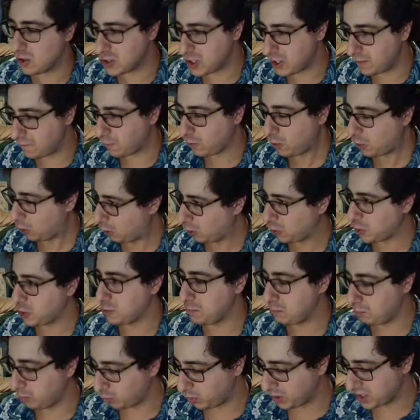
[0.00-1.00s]
energy for all
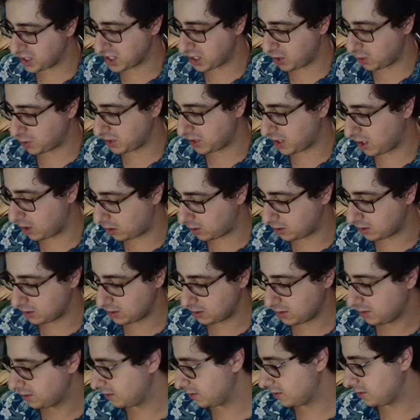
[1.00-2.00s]
you boys out there
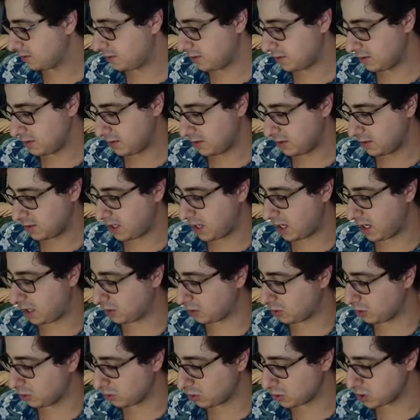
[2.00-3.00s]

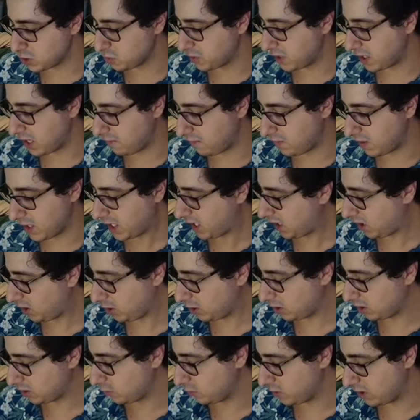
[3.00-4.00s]
and girls, whatever the
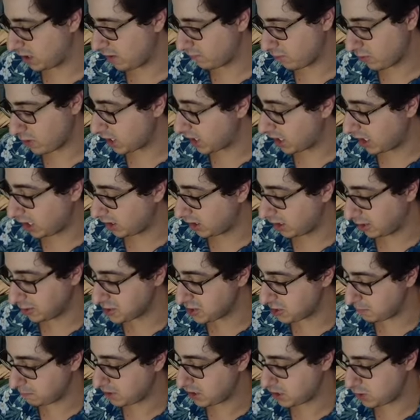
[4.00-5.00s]
hell, whatever the hell
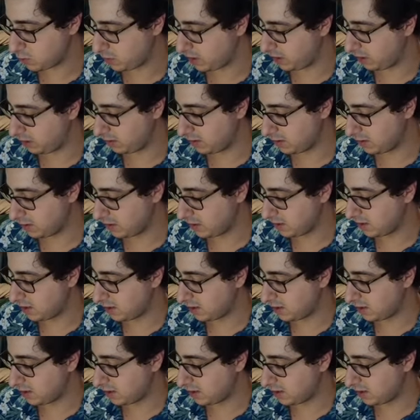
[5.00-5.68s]
else in between.